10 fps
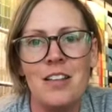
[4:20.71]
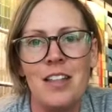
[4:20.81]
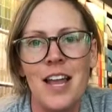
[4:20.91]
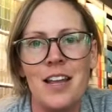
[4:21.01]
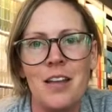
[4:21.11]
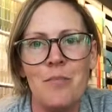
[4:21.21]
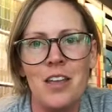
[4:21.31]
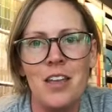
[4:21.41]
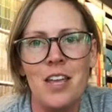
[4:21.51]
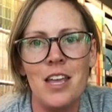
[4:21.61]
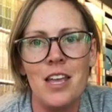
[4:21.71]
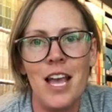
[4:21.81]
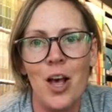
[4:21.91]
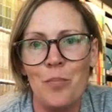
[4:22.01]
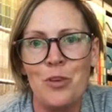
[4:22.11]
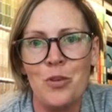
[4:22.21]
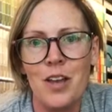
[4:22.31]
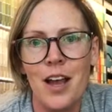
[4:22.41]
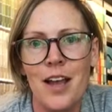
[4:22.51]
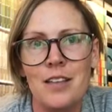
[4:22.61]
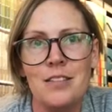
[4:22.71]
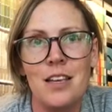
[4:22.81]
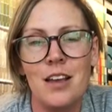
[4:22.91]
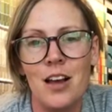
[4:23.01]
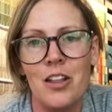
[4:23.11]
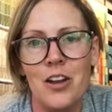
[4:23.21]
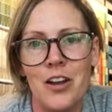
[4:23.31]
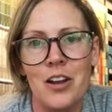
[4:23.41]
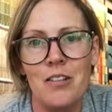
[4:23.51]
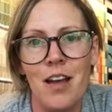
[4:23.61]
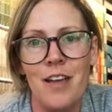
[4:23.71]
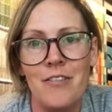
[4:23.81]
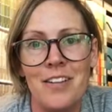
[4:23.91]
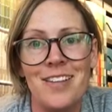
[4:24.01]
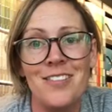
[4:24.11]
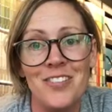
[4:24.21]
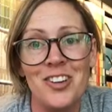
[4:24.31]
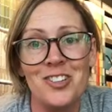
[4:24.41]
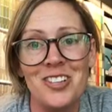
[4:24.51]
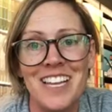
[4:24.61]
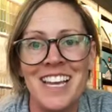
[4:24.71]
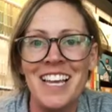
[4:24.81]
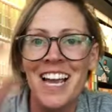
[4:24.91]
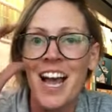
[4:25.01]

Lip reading: letting me help you guys get color in your life virtually.